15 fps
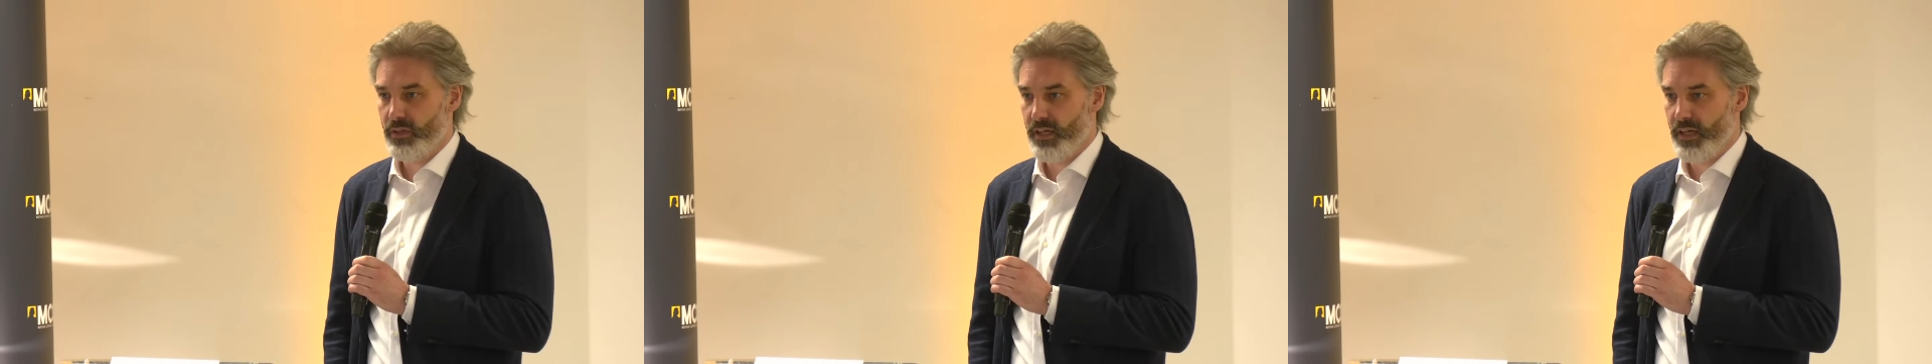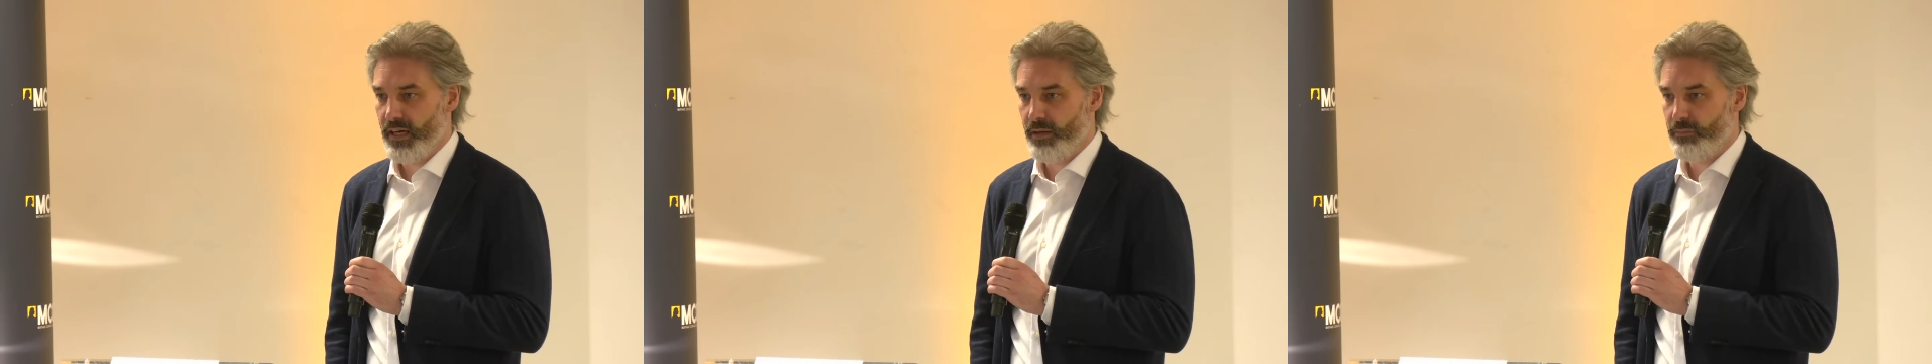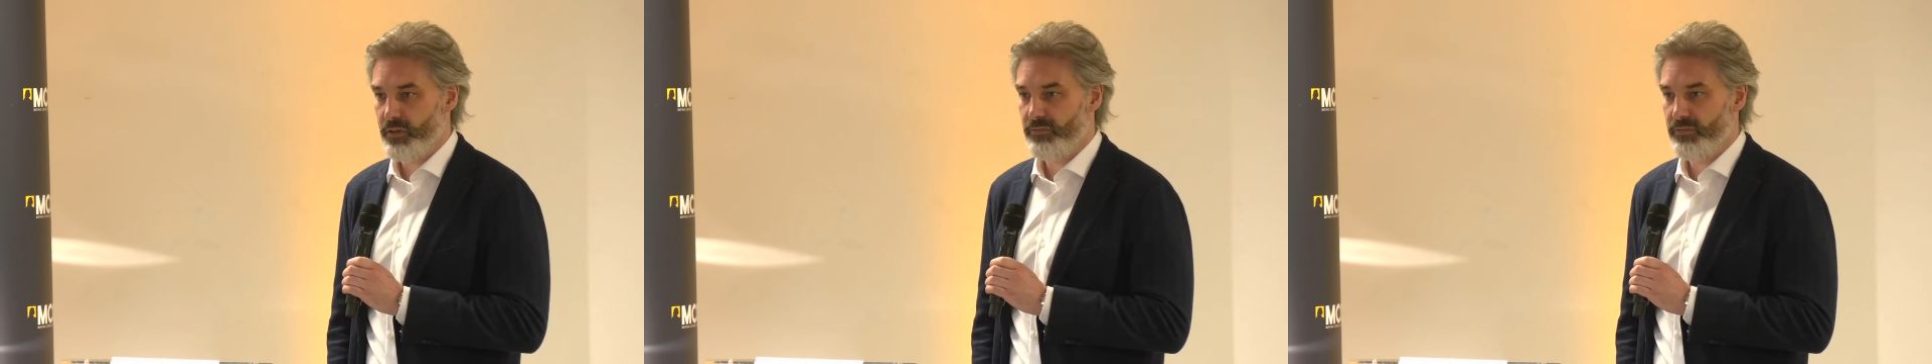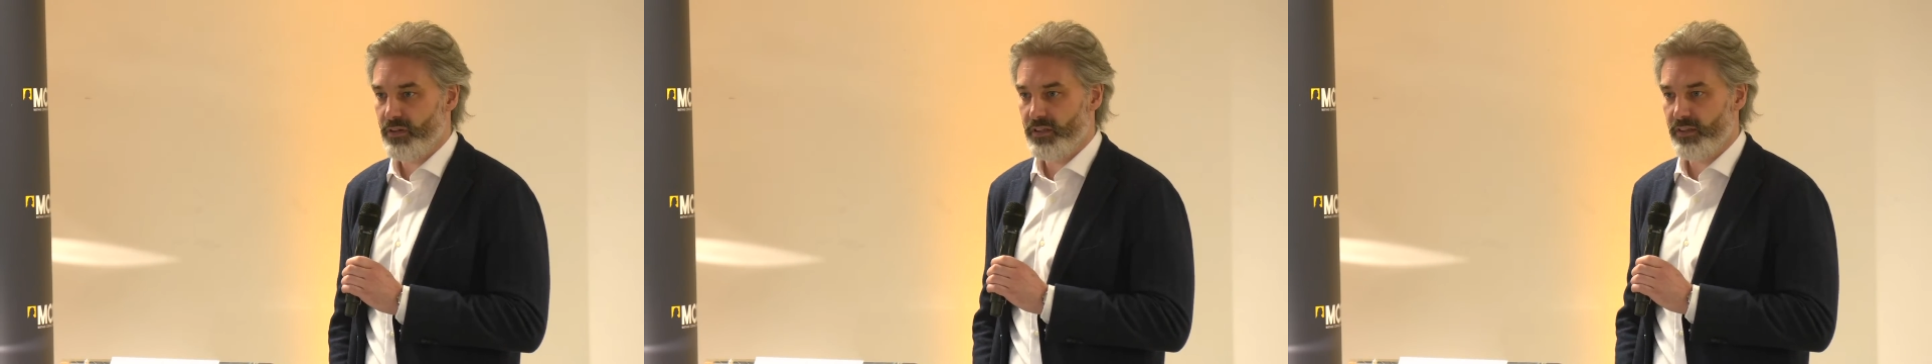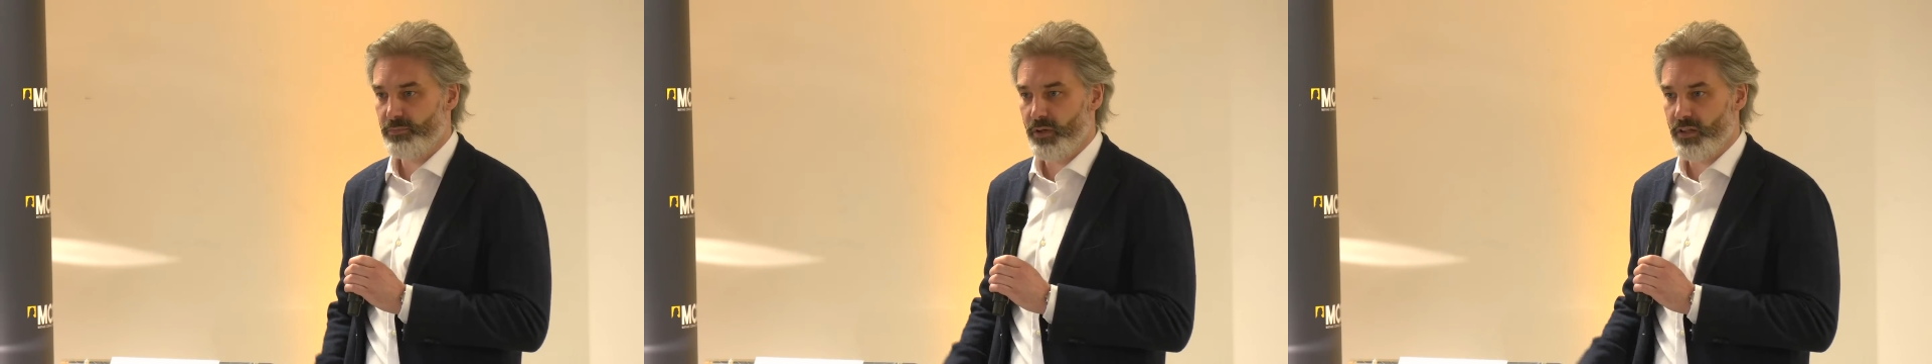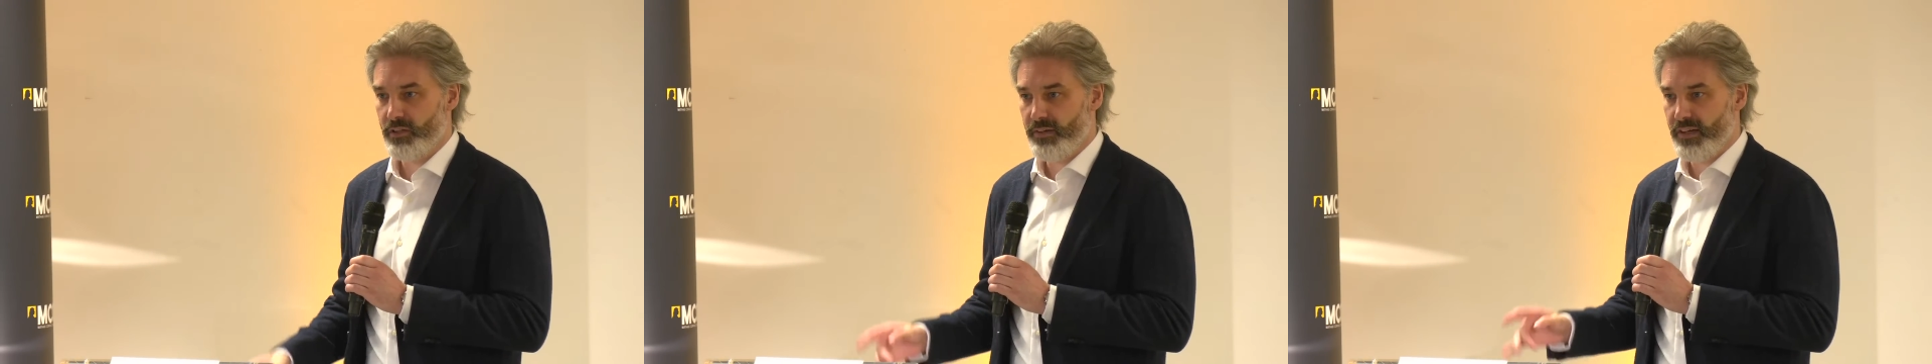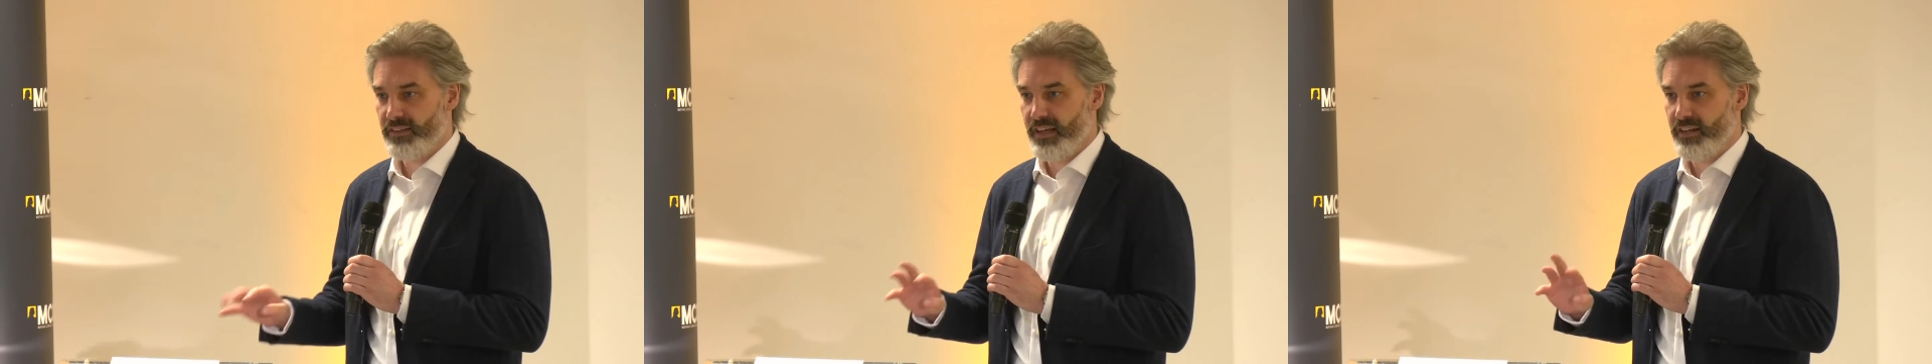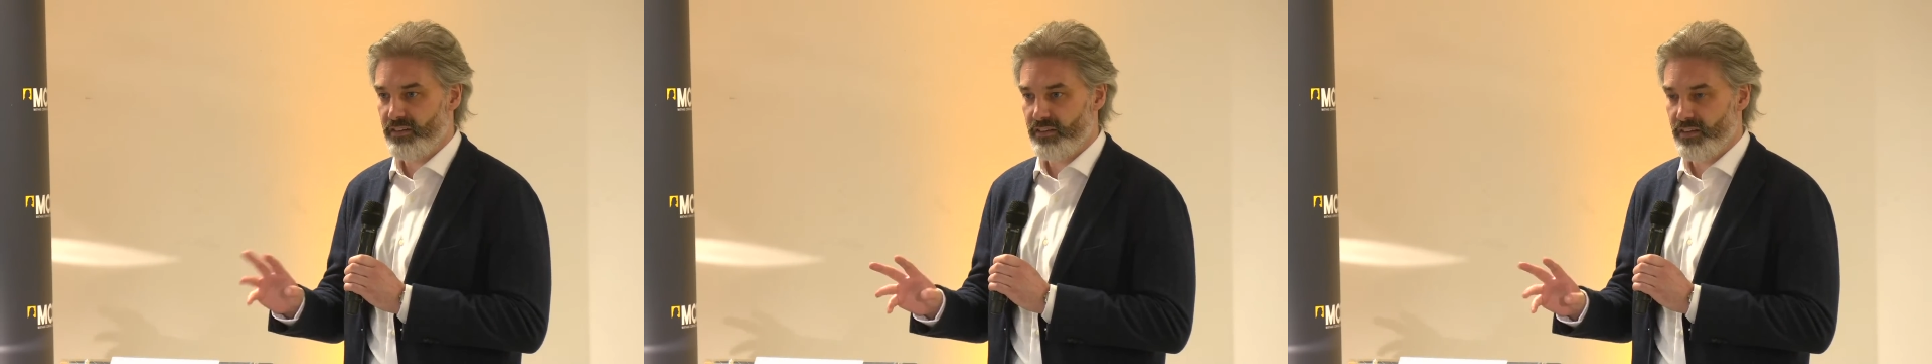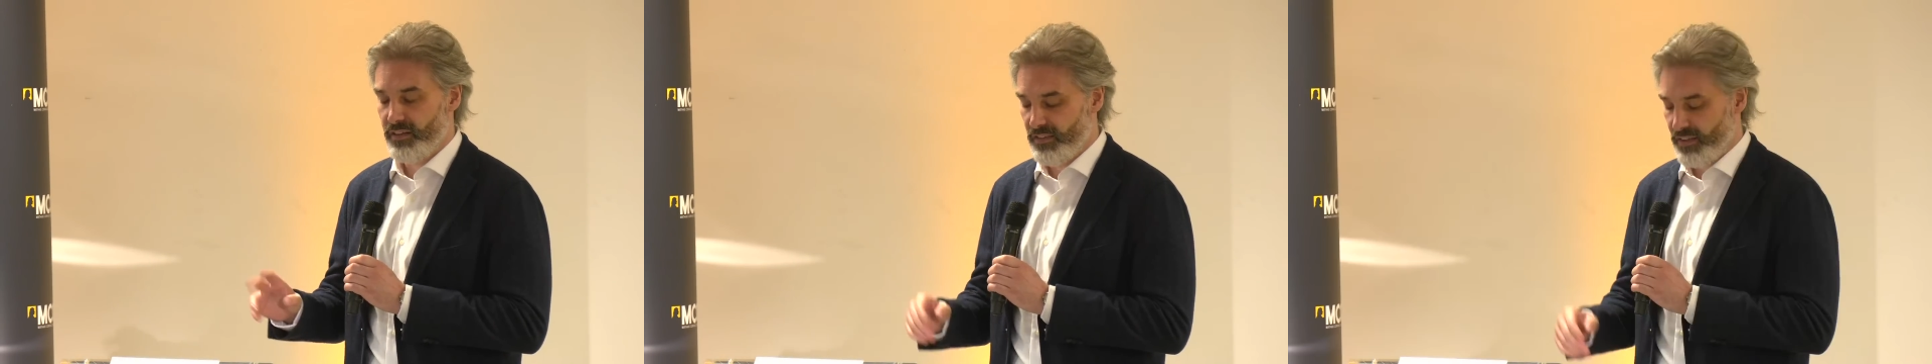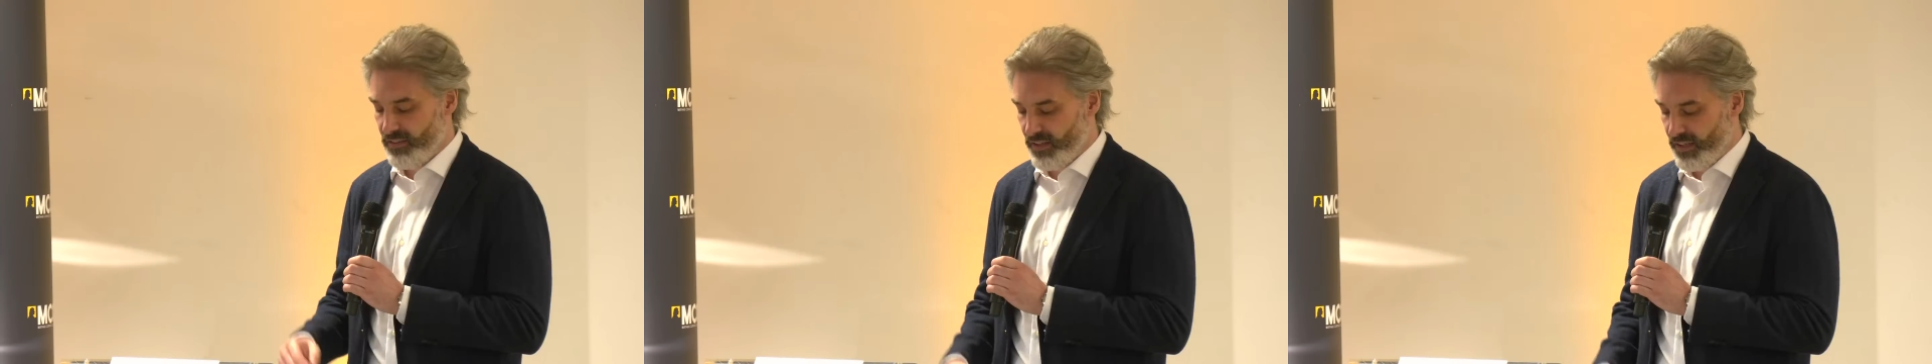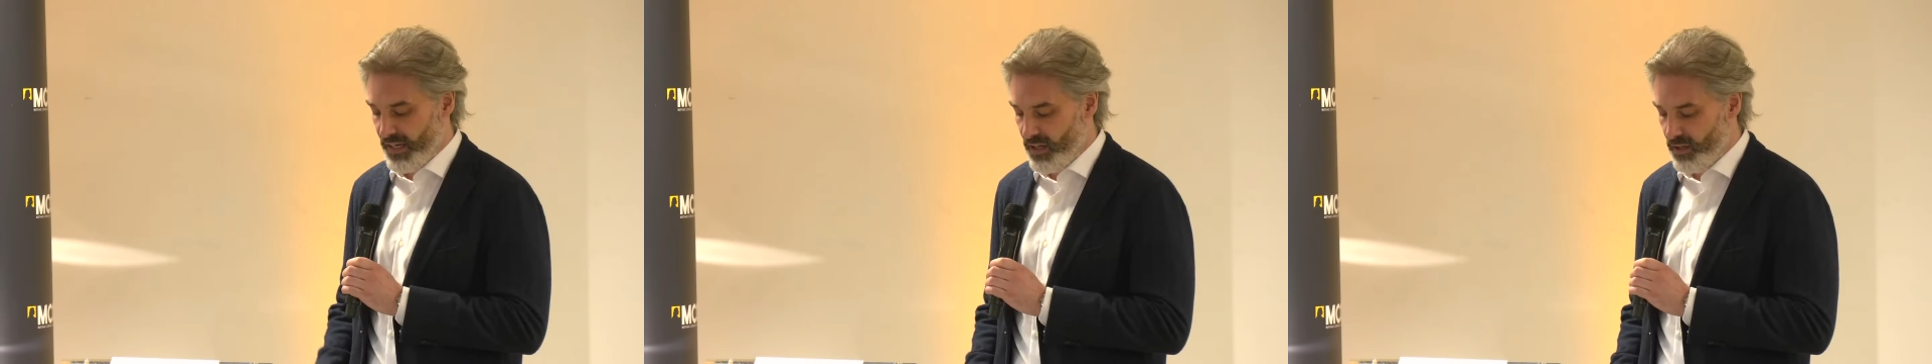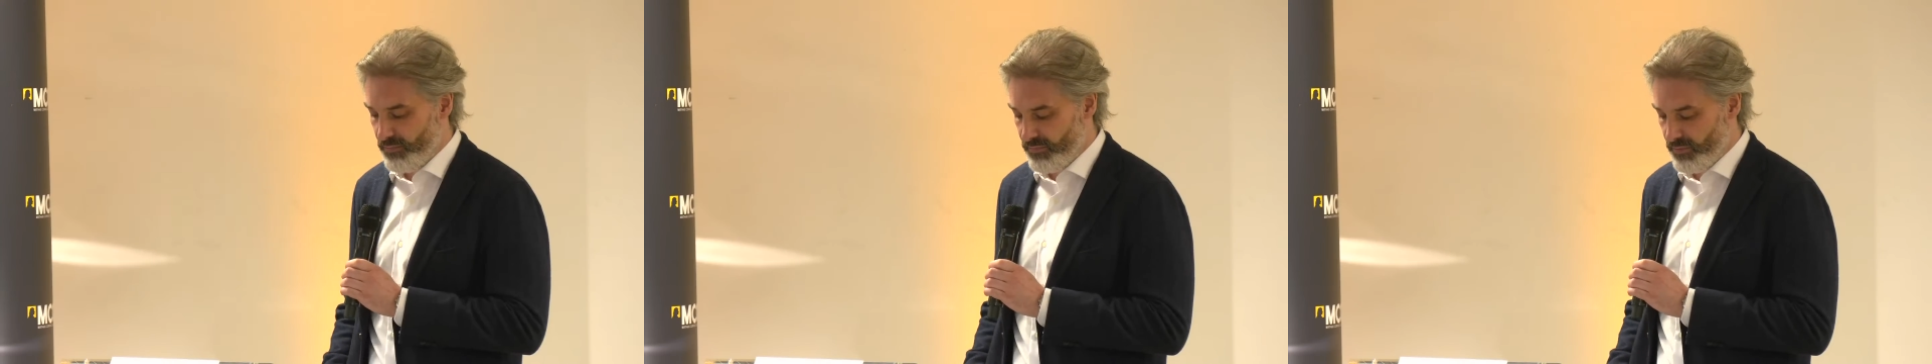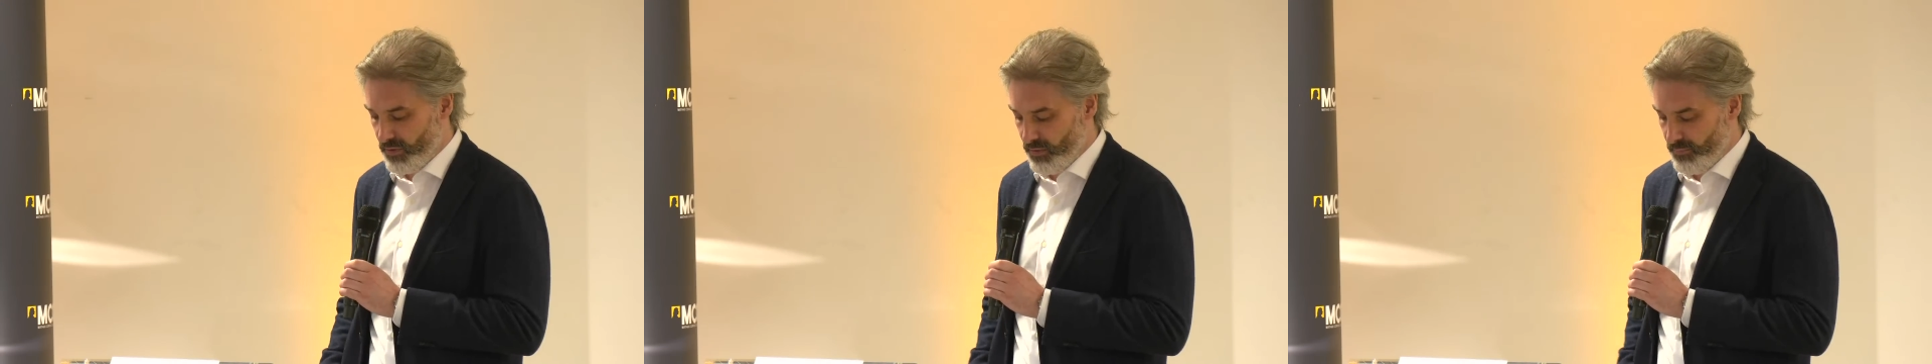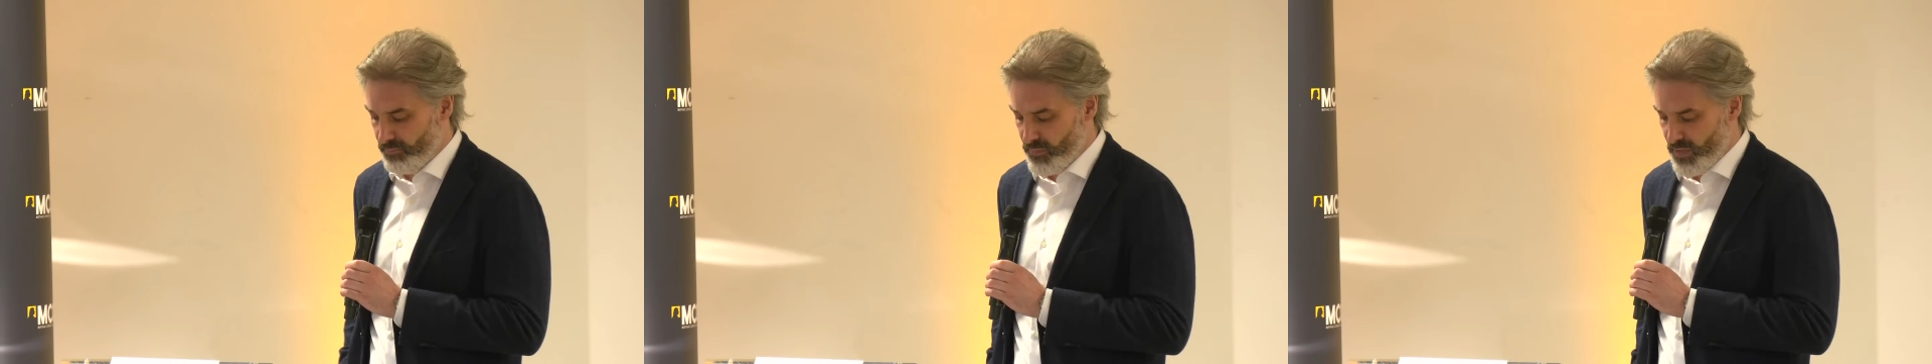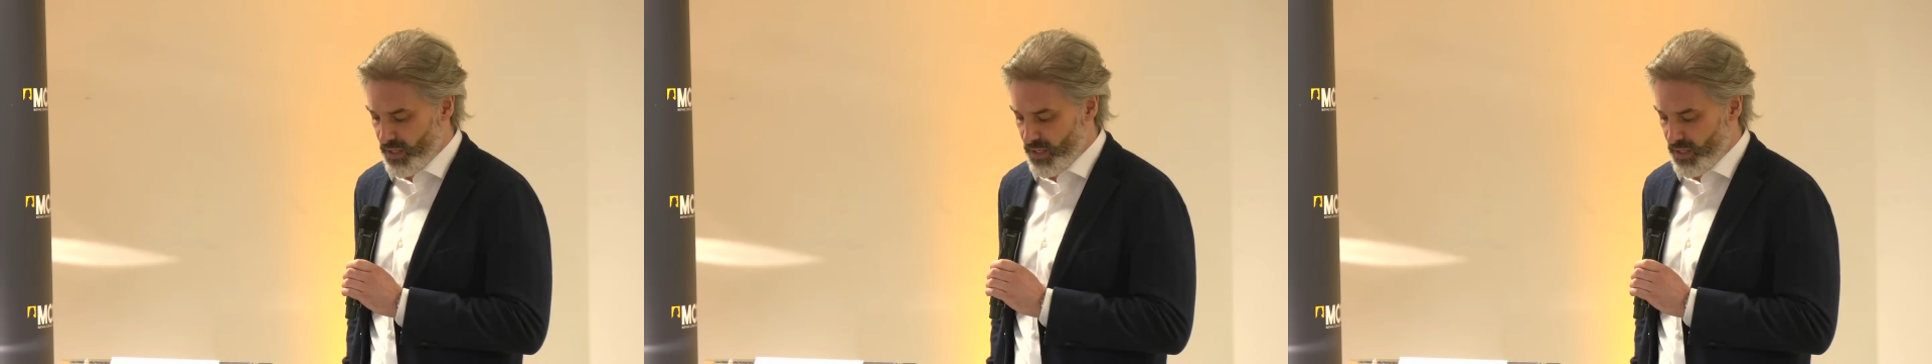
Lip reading: and we feel this polarization is unhelpful.